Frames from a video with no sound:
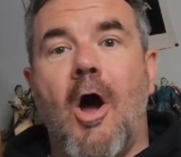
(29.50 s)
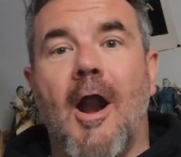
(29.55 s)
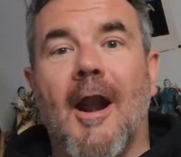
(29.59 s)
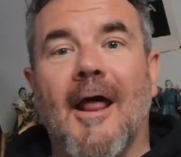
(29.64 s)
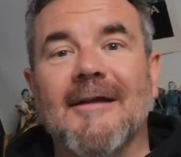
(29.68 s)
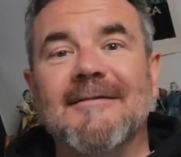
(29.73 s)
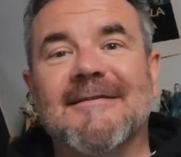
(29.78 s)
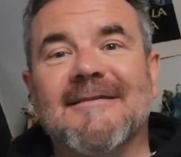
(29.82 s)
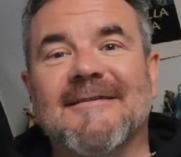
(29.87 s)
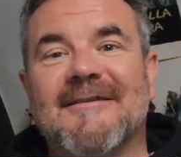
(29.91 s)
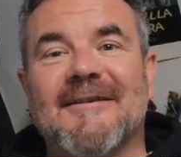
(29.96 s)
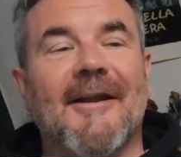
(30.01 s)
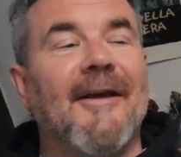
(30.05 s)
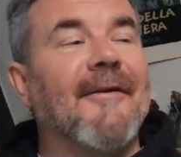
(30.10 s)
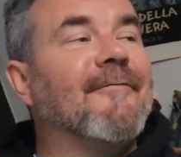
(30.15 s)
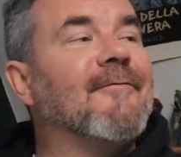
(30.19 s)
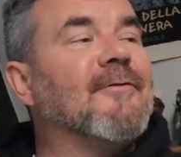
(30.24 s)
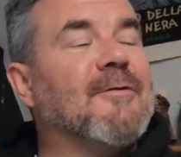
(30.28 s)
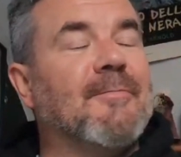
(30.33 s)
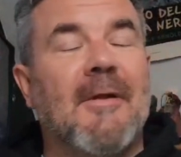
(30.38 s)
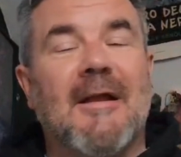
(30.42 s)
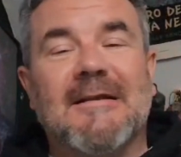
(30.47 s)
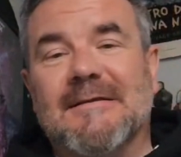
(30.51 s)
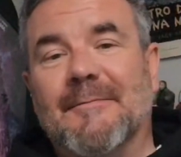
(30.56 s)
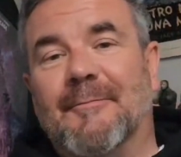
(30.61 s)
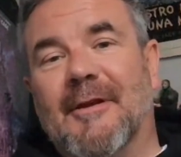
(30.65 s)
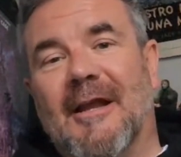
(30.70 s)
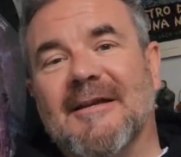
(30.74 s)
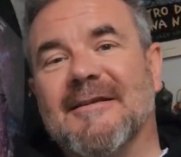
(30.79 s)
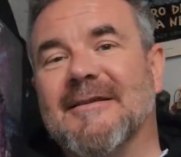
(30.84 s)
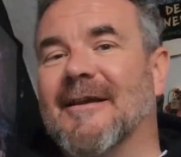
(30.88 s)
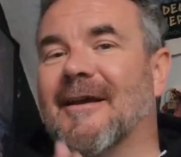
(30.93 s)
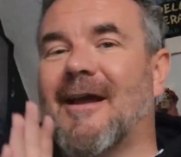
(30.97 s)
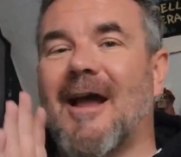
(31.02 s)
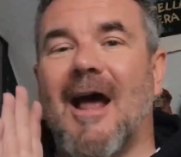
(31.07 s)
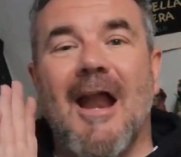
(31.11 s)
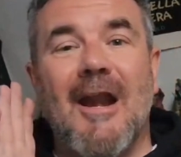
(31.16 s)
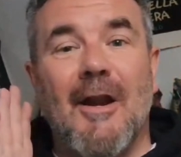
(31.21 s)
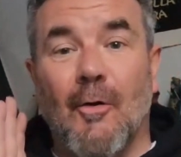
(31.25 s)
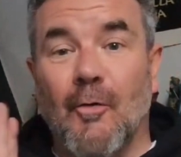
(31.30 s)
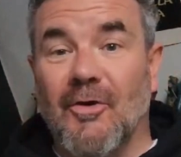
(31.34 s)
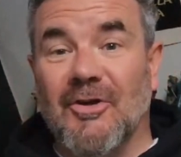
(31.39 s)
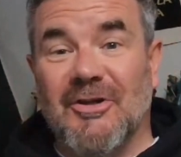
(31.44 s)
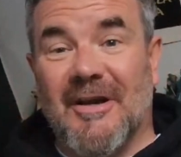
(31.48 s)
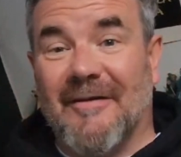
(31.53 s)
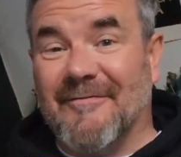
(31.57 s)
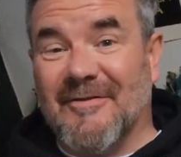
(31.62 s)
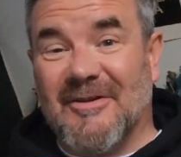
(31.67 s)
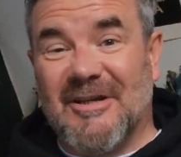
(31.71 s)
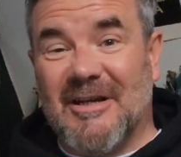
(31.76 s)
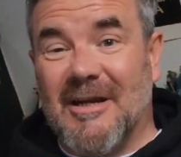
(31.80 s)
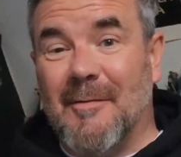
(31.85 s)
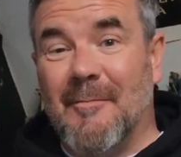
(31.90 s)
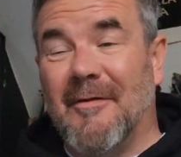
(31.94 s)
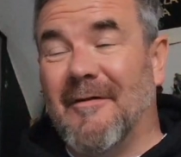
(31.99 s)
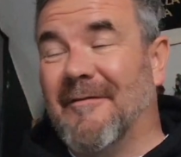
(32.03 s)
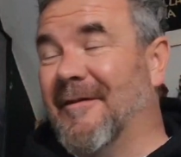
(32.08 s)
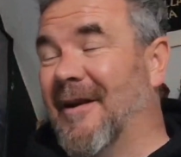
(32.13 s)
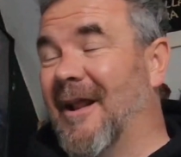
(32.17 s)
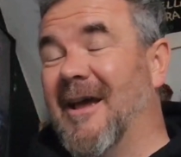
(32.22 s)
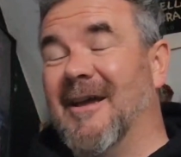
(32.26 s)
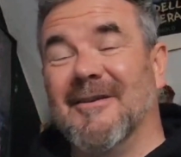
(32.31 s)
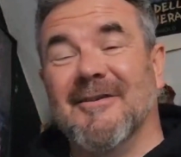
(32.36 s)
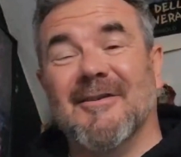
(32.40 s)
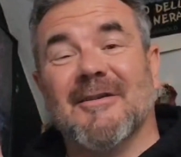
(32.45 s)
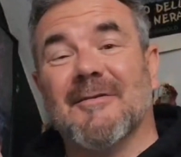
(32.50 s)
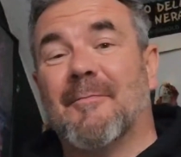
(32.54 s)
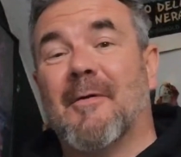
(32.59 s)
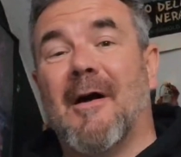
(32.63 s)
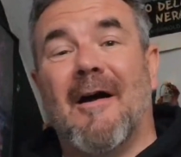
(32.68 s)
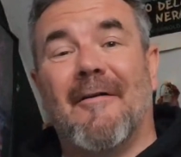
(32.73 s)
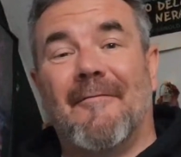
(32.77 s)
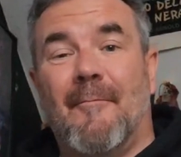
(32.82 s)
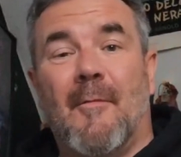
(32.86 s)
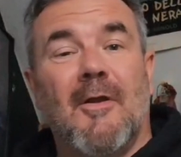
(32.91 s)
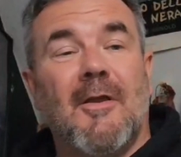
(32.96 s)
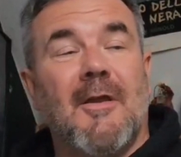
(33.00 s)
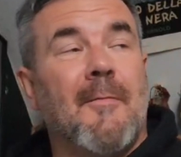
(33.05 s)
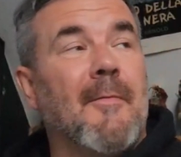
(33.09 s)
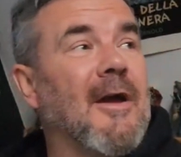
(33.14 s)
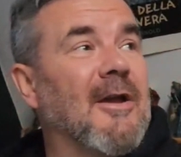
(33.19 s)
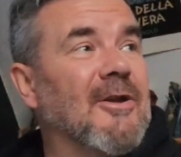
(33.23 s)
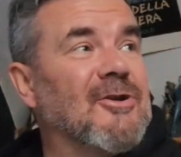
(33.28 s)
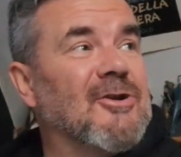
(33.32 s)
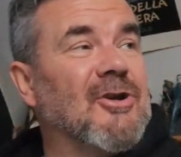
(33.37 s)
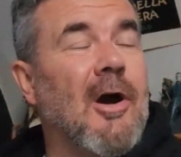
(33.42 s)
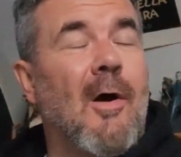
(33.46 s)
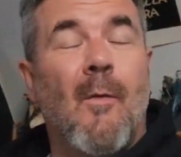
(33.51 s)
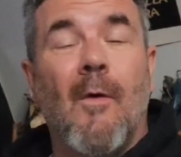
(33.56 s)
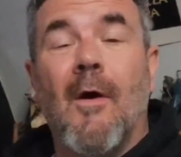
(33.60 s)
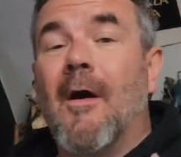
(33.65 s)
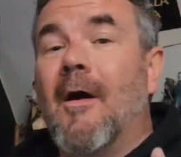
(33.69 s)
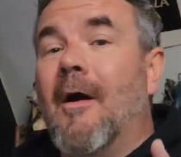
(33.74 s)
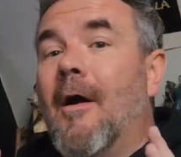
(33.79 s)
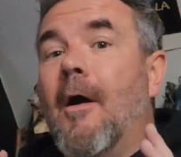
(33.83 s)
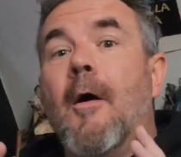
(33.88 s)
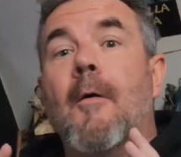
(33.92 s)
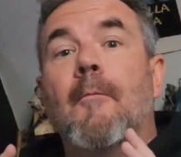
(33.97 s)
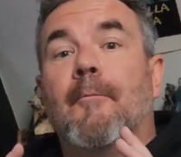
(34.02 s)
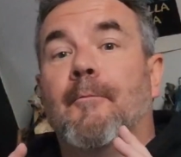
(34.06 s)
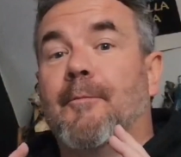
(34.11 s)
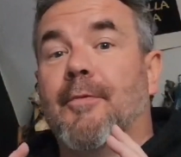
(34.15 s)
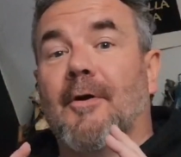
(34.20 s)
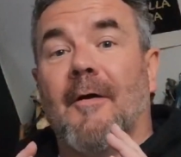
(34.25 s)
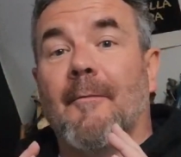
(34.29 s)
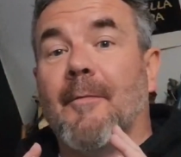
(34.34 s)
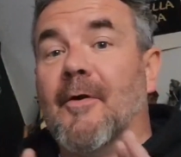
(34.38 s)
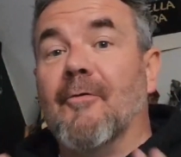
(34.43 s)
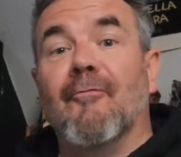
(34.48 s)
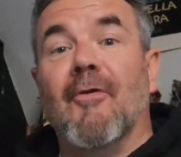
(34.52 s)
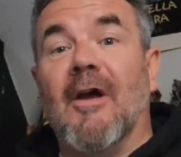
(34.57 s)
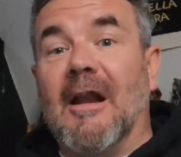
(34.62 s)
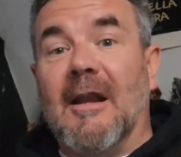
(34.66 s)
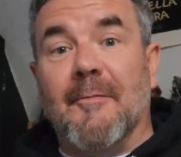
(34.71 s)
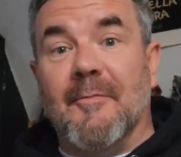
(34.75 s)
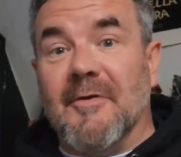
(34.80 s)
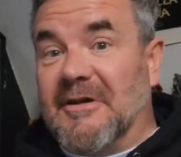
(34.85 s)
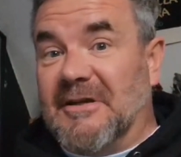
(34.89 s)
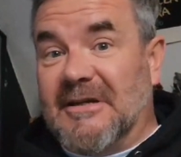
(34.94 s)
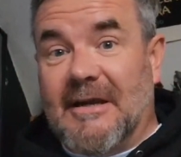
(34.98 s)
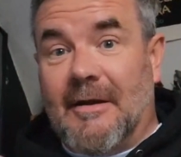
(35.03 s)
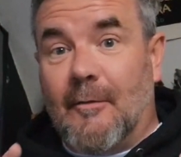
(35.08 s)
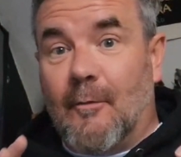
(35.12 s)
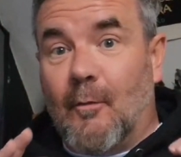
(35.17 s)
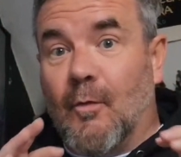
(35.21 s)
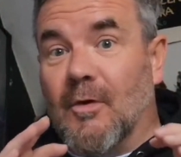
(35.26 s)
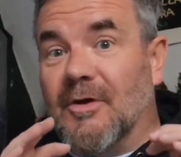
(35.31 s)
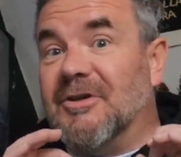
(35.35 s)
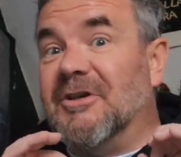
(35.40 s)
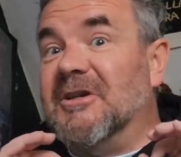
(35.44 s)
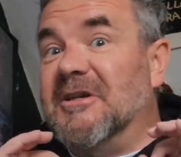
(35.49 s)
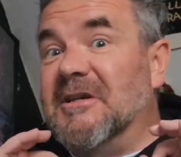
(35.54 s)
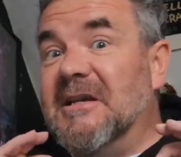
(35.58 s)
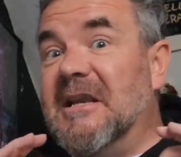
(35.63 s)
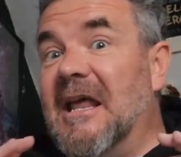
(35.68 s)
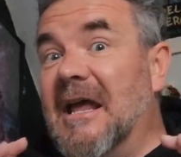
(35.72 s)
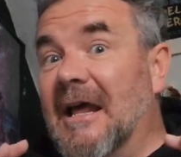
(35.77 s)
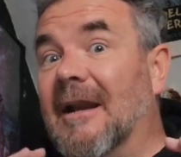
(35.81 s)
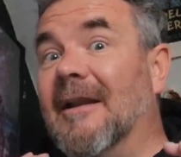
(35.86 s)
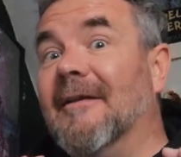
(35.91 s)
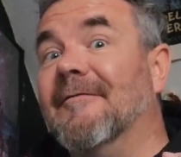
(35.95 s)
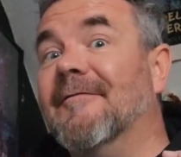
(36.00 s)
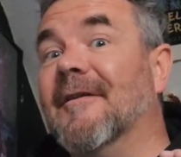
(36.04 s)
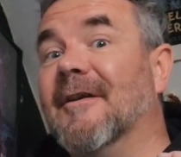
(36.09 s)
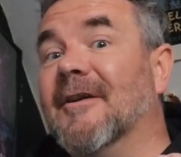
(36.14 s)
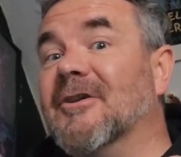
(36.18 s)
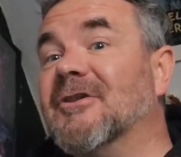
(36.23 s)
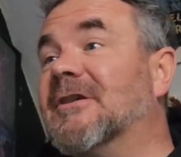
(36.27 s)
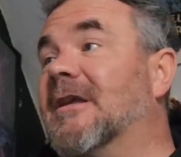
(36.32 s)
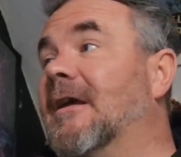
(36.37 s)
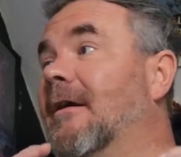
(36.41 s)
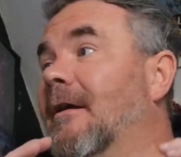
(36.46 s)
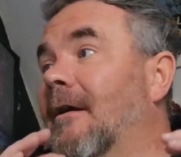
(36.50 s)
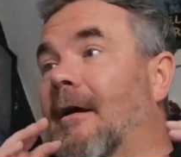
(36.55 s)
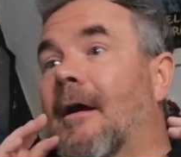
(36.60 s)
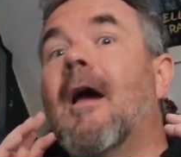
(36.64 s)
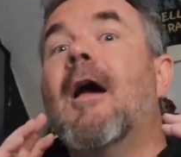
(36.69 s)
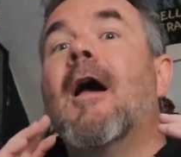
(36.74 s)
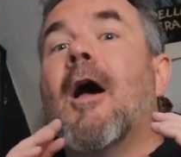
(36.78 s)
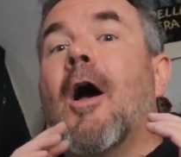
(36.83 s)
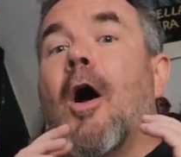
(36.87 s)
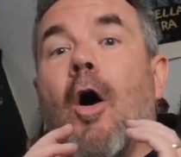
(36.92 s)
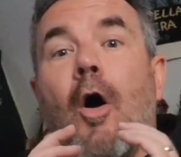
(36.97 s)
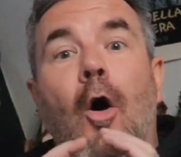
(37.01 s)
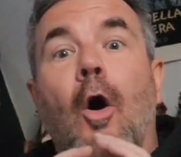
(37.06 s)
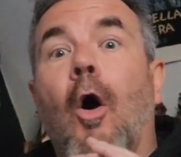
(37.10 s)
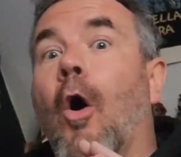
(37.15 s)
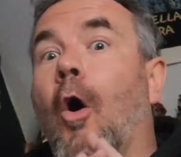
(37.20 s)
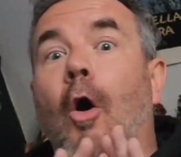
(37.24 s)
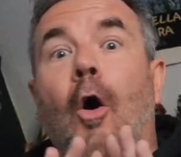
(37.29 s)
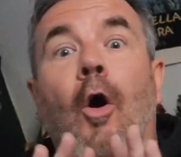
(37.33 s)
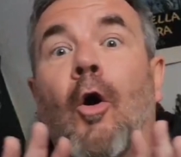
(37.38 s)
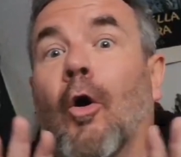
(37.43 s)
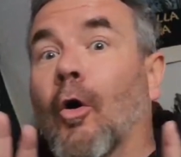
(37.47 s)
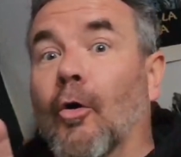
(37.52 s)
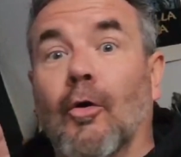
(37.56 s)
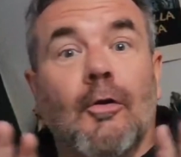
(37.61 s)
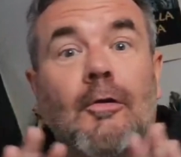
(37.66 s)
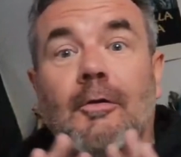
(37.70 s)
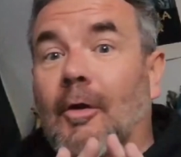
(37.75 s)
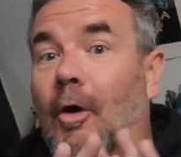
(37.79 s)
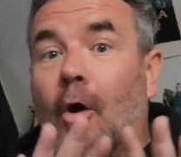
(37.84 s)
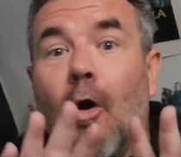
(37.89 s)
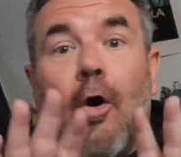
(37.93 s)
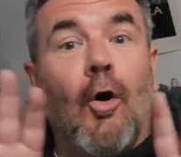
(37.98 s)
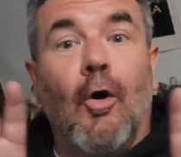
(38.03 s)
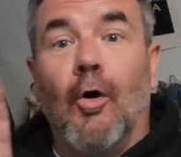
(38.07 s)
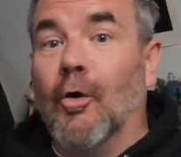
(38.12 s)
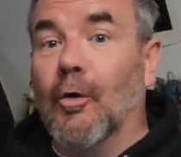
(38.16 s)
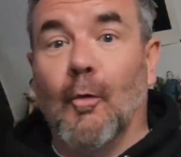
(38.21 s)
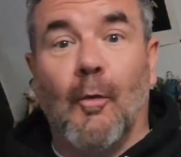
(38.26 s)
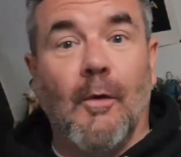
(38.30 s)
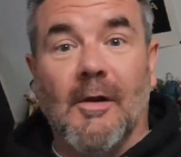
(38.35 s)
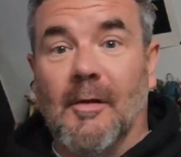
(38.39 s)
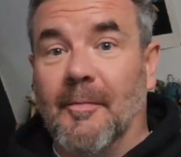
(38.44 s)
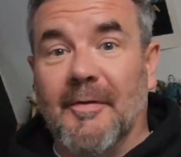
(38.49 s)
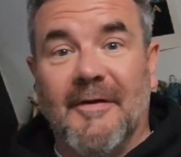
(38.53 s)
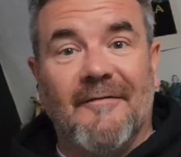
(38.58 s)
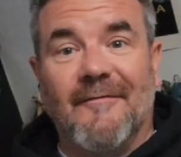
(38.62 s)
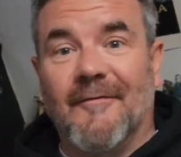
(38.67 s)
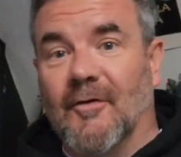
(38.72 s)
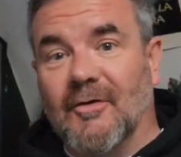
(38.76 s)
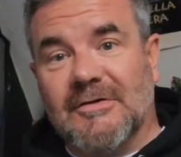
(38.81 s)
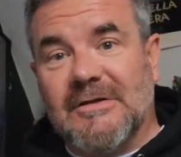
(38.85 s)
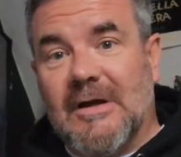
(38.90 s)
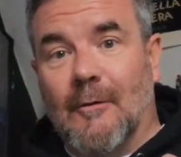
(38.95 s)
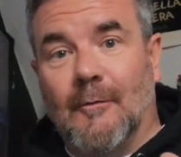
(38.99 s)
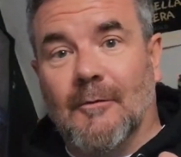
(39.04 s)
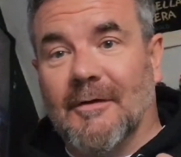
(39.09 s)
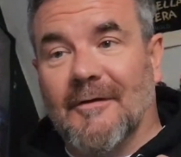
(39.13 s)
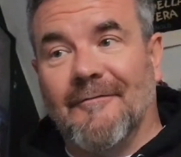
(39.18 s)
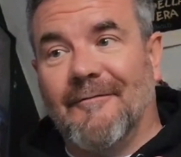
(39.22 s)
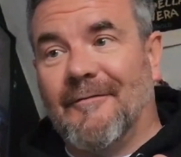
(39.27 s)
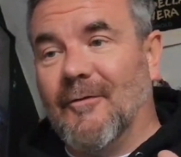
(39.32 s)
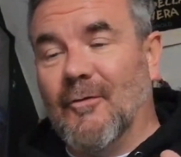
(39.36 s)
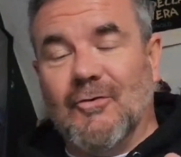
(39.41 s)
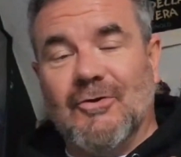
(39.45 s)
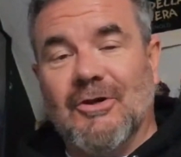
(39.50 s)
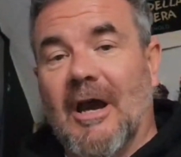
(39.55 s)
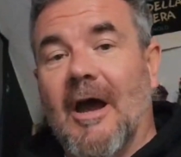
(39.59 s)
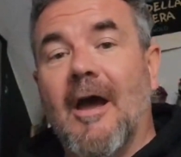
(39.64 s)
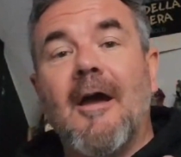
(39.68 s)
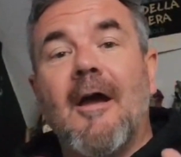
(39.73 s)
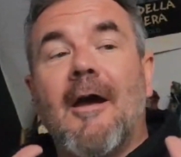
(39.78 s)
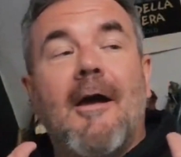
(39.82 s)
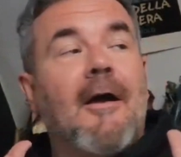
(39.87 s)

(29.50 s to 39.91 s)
Right, it's Liam from Splatter Plastic. I know you haven't seen me for ages apart from on the main show, but I've been really busy, which is nearly finished. All will be foretold in future.